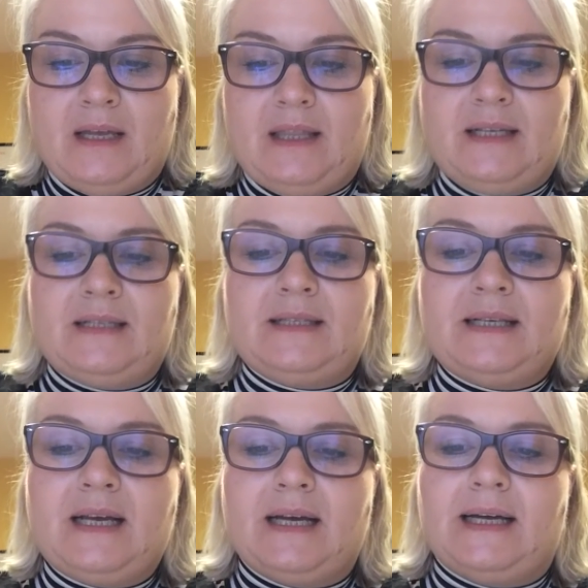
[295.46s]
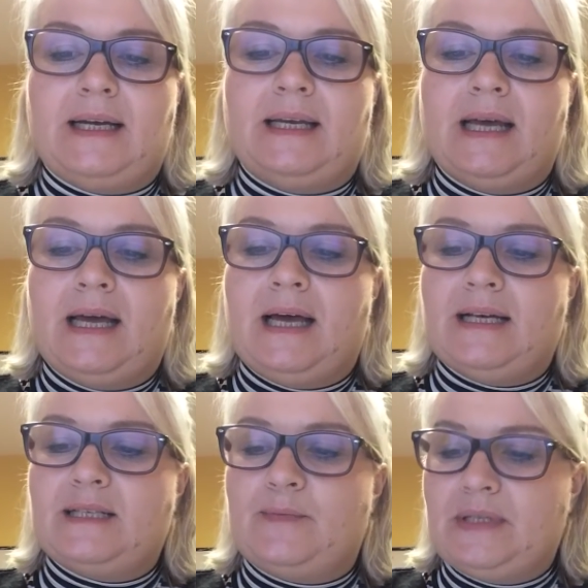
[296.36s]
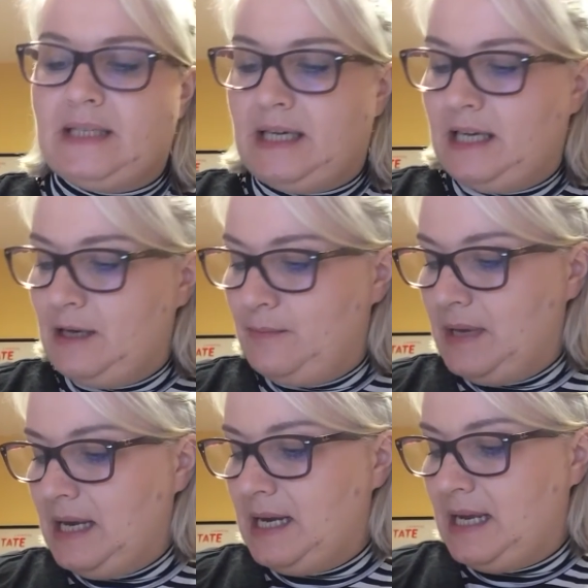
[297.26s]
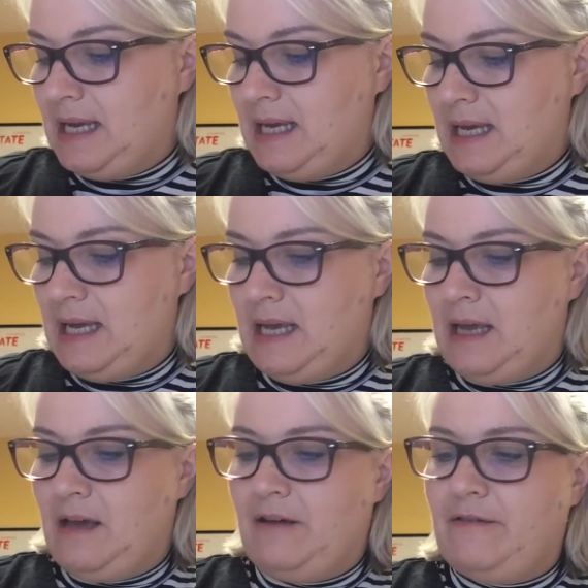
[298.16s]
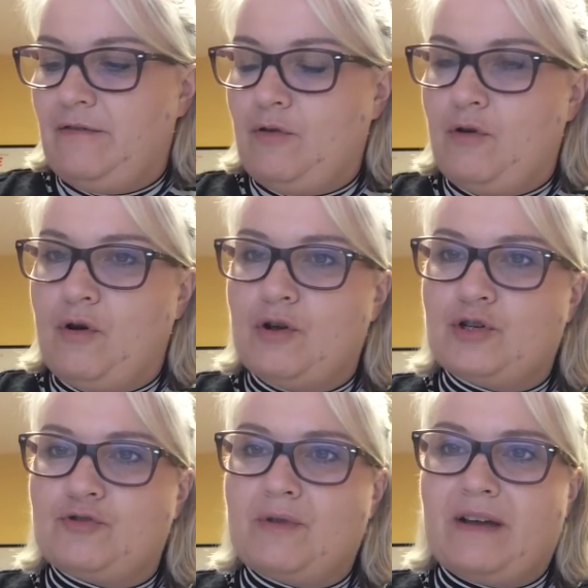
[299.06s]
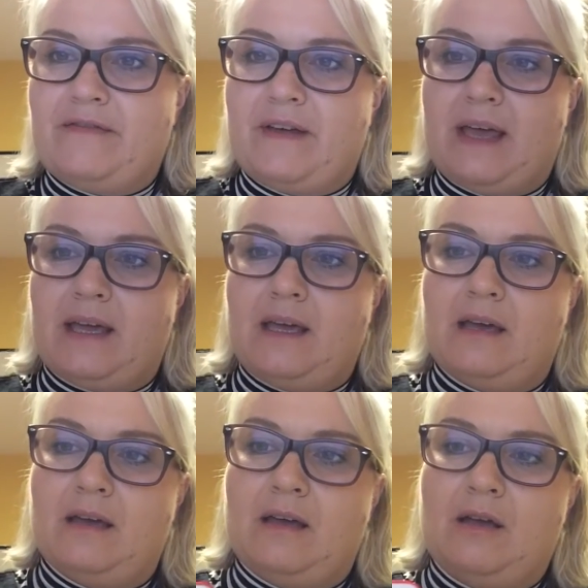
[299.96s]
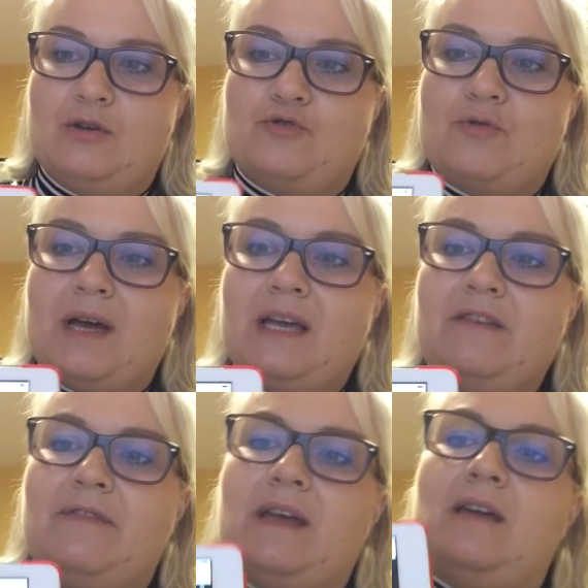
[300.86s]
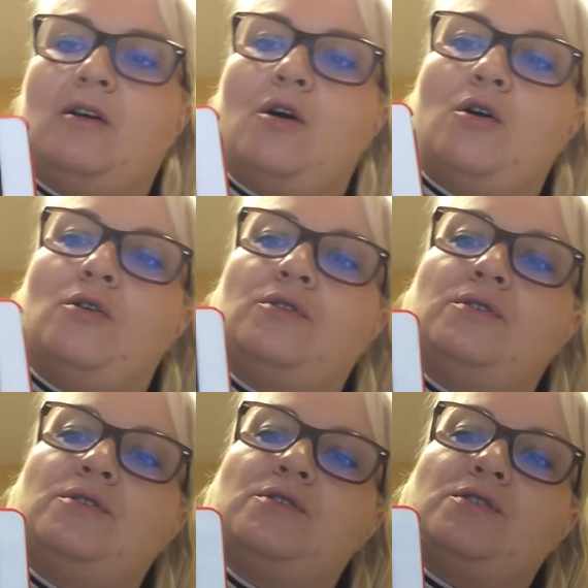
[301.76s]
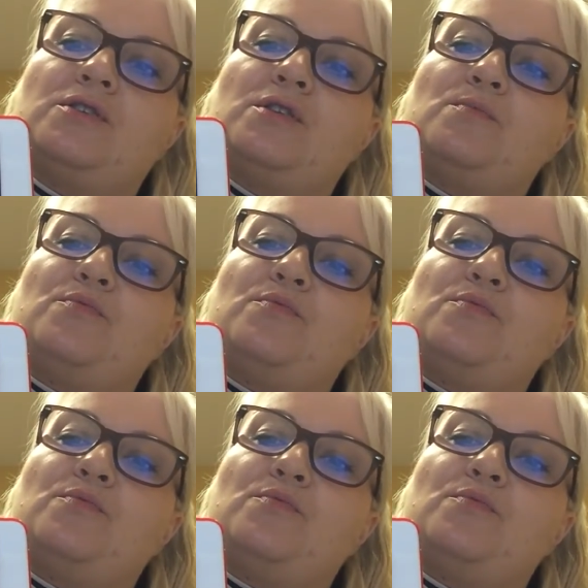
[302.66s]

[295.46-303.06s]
This sign has a particular meaning for traffic driving under the